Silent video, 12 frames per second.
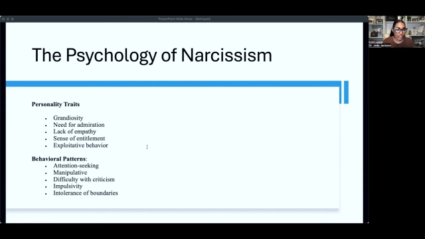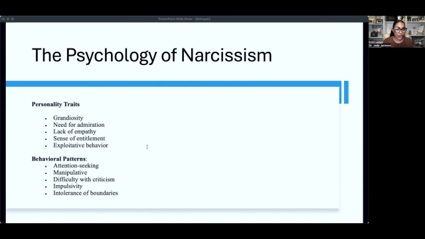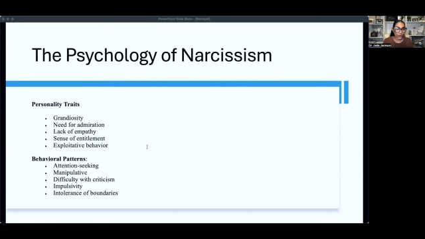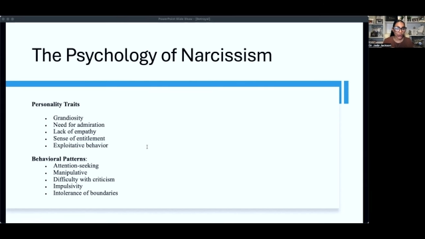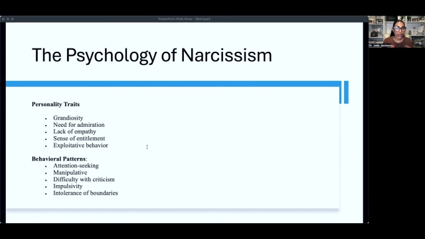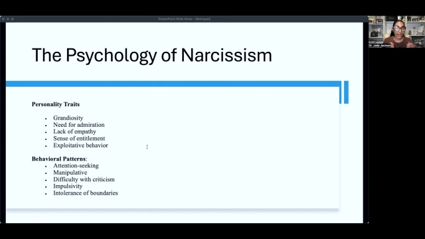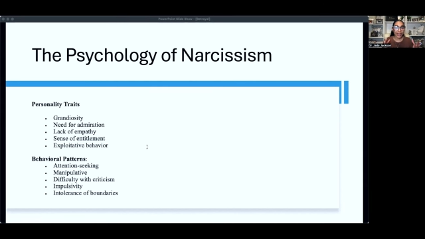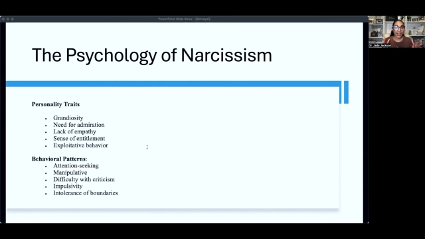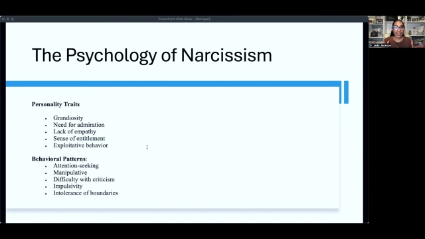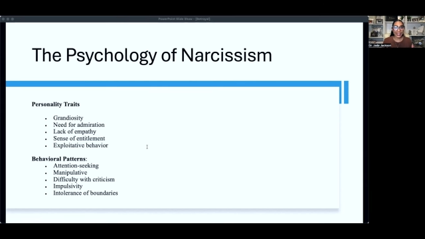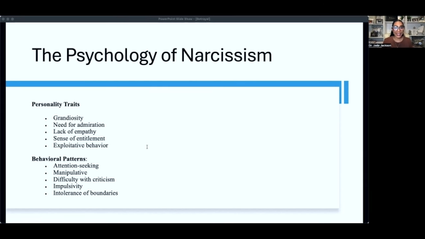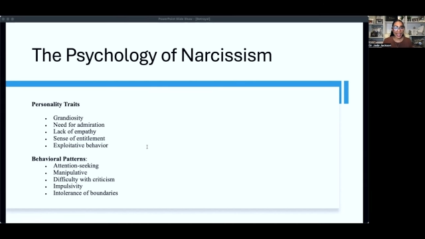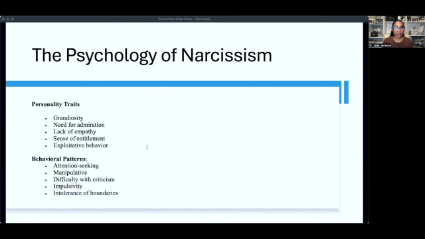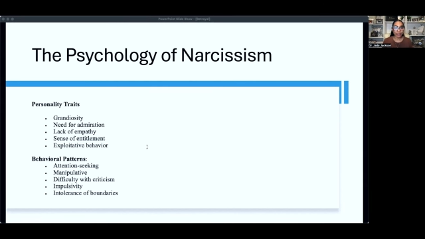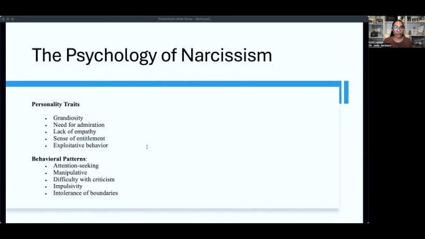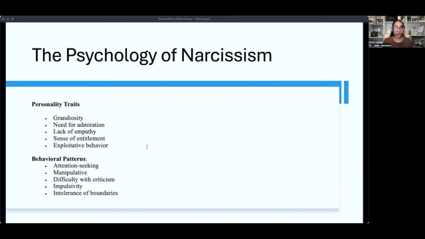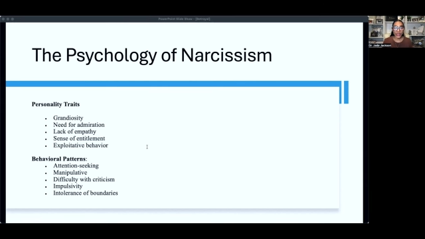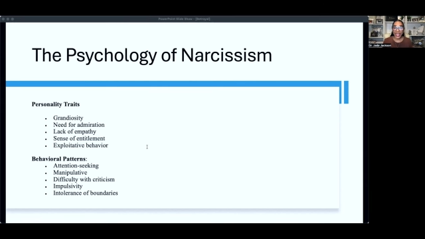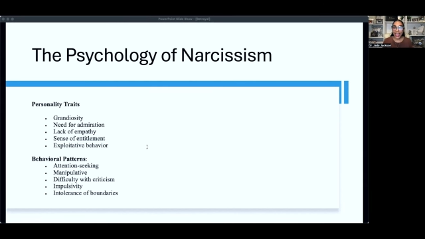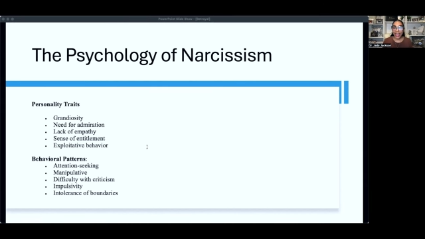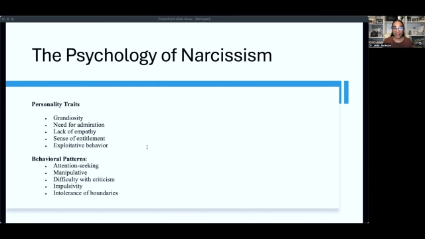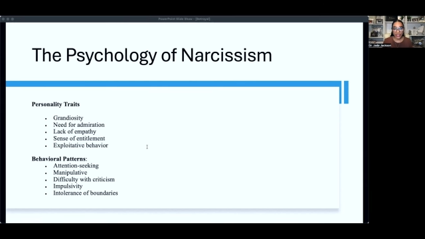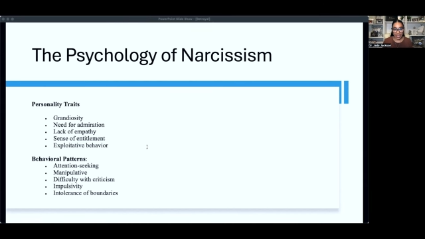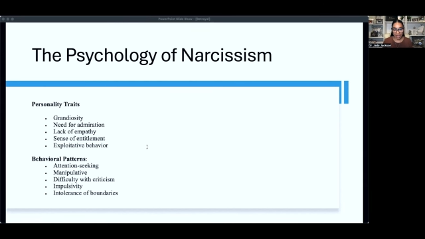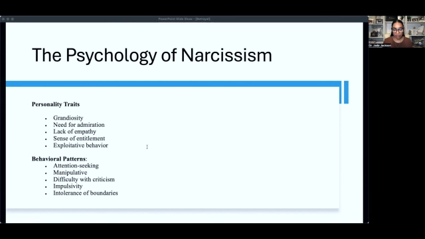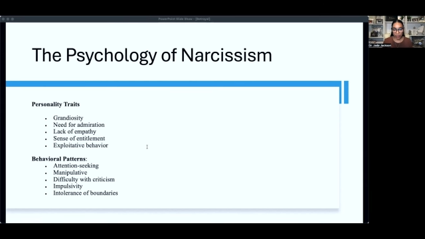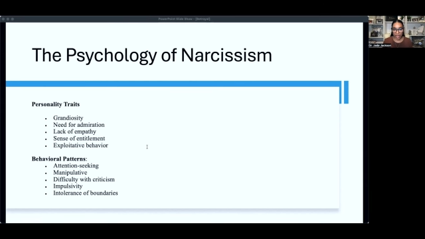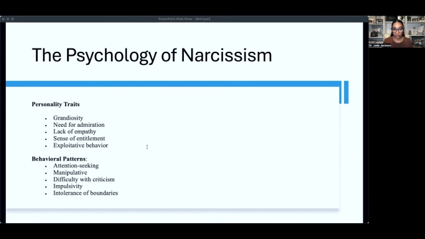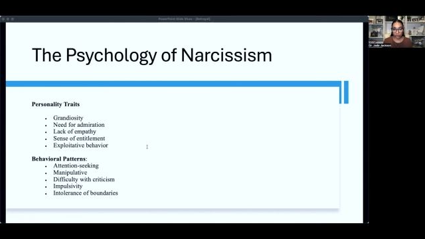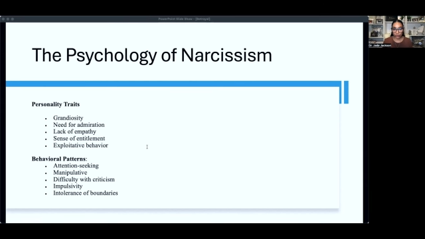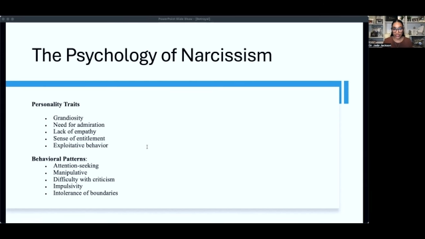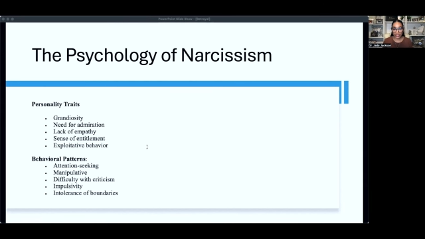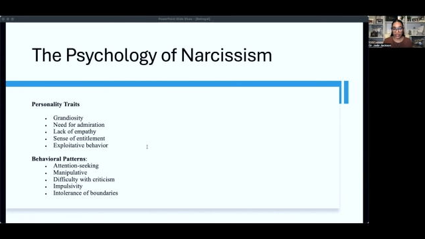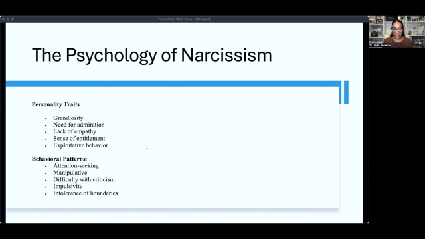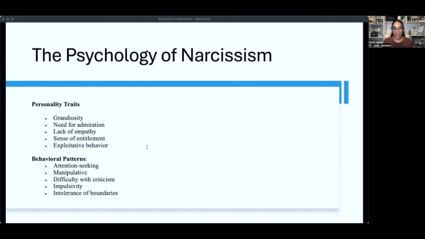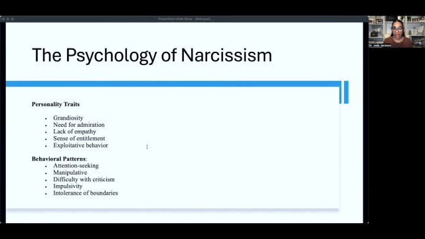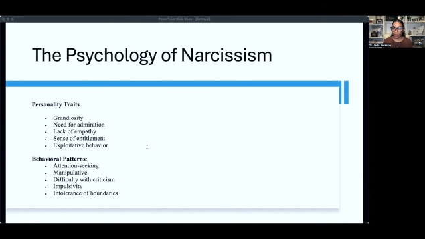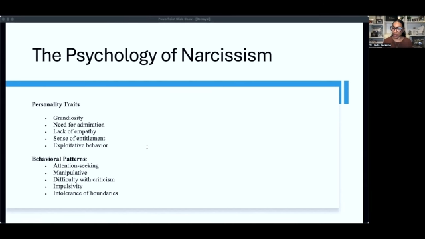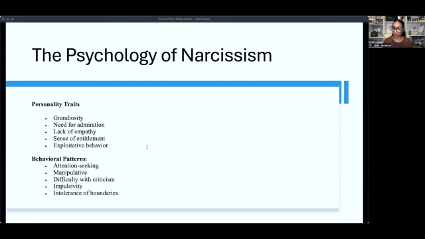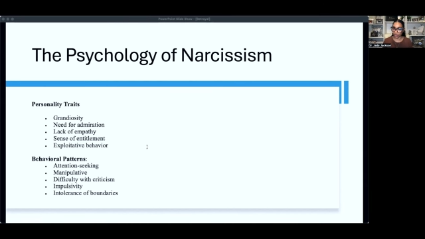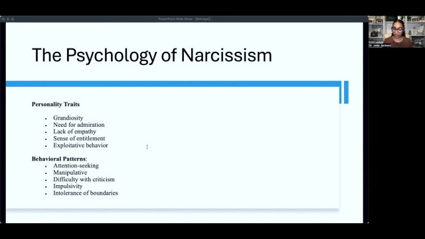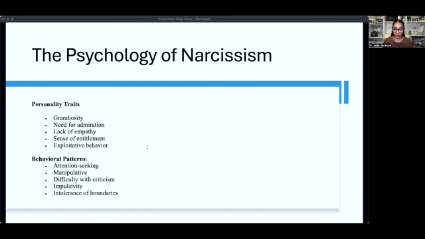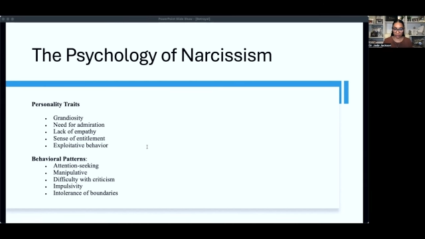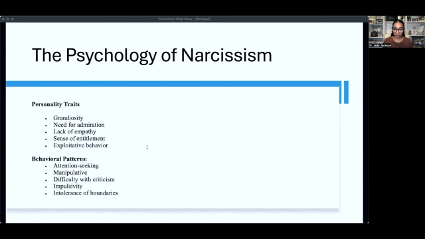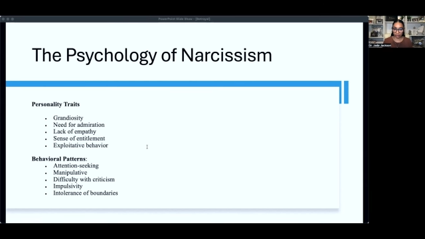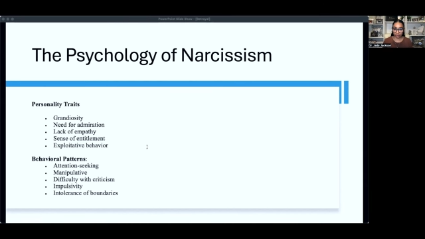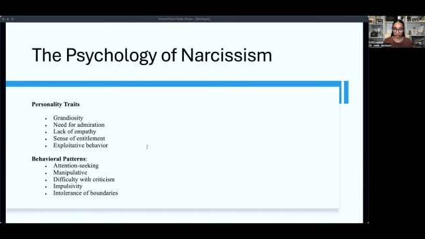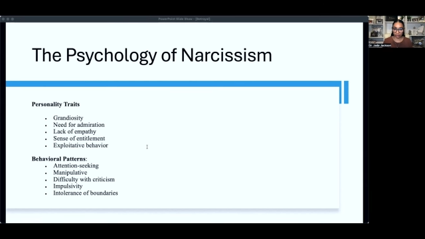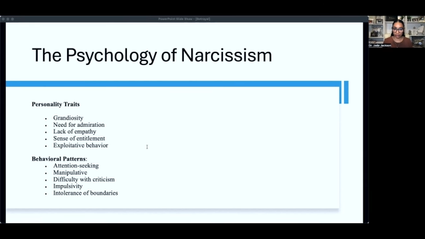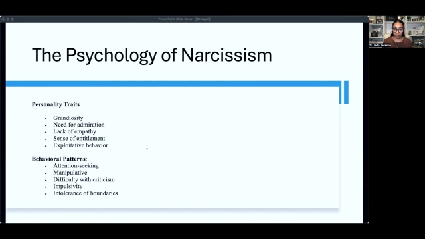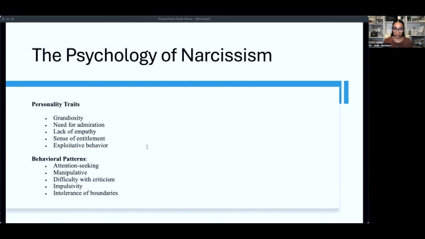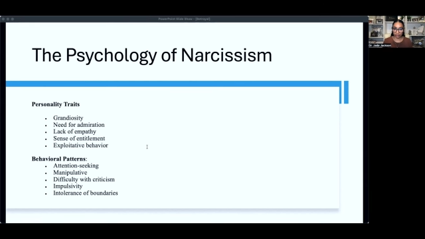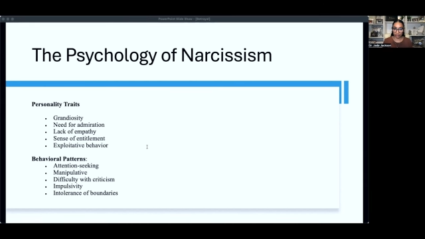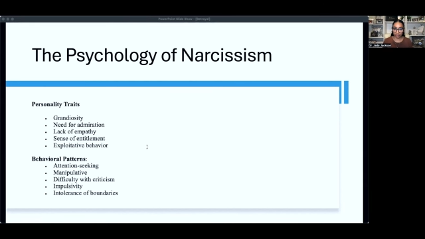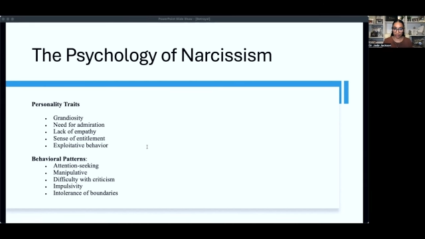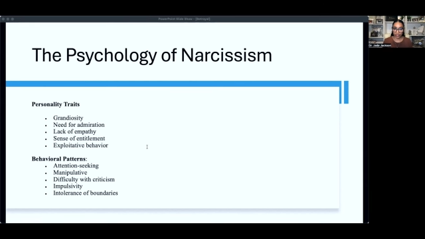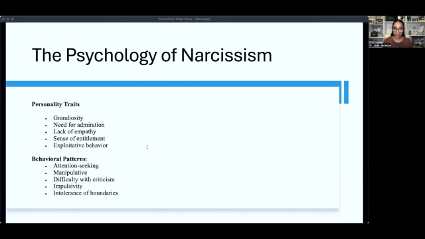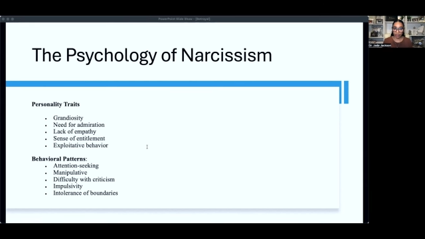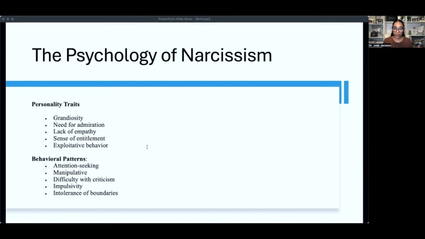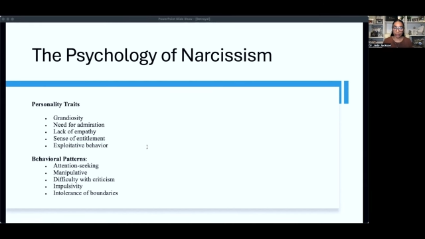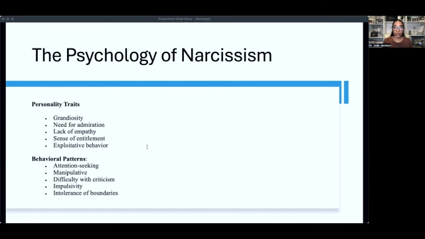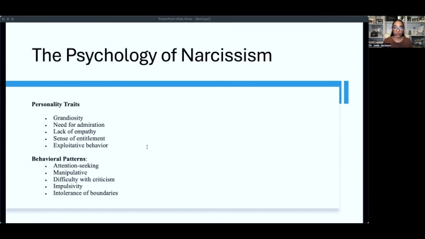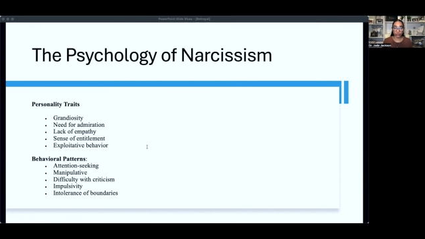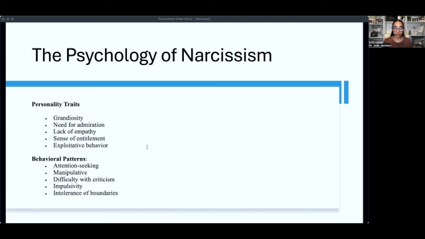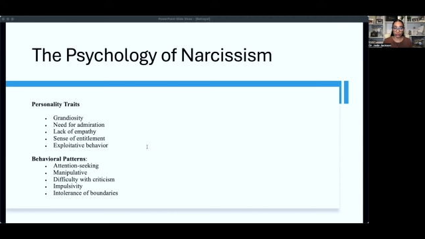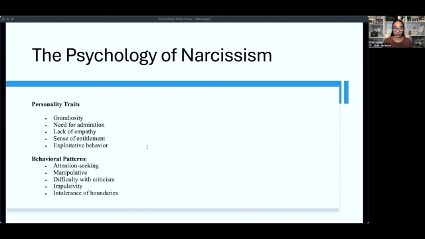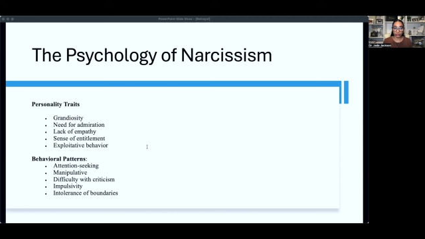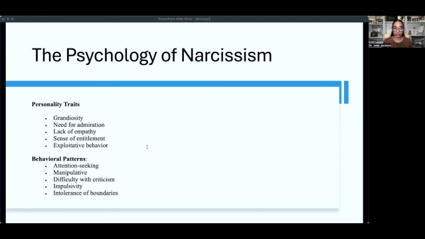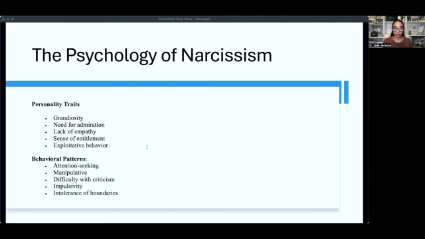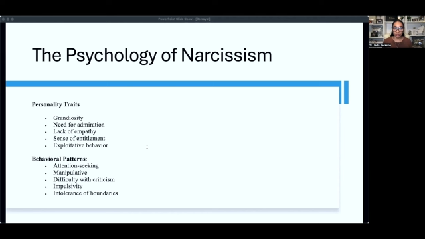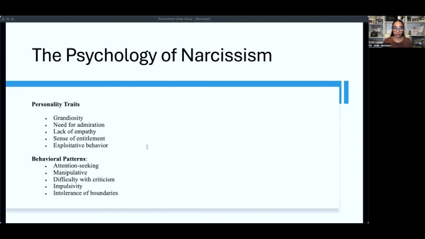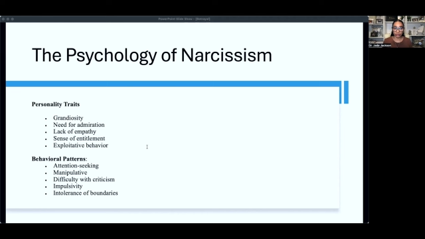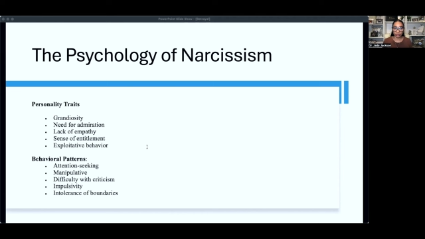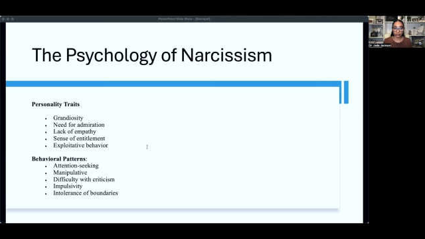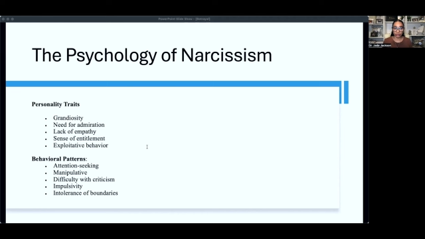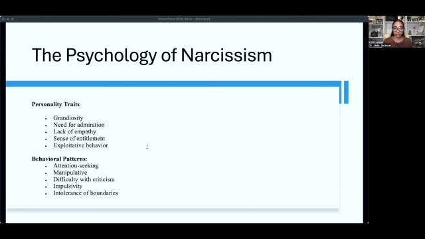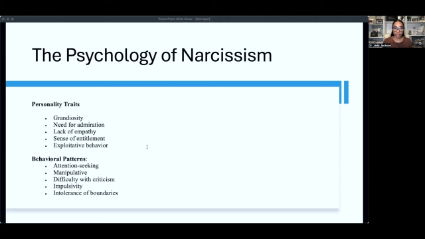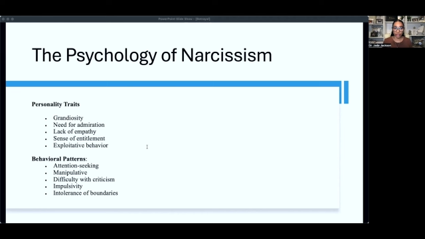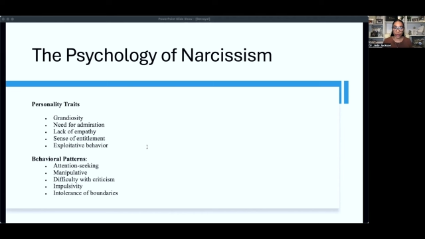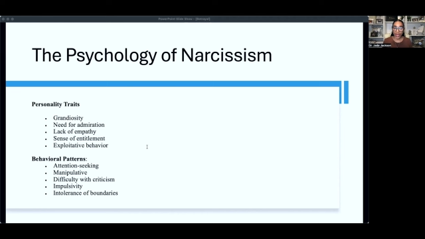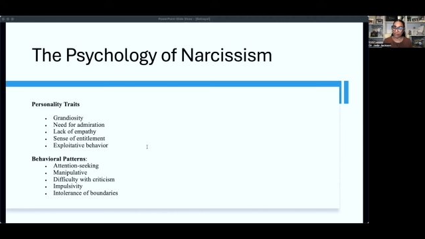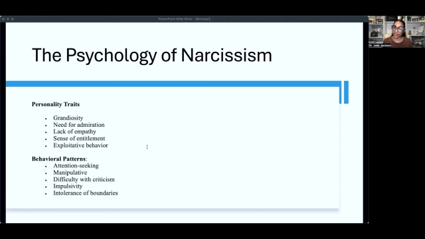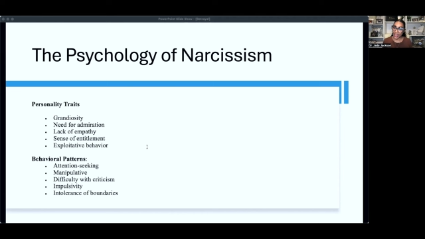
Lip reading: [unreadable: no face in view]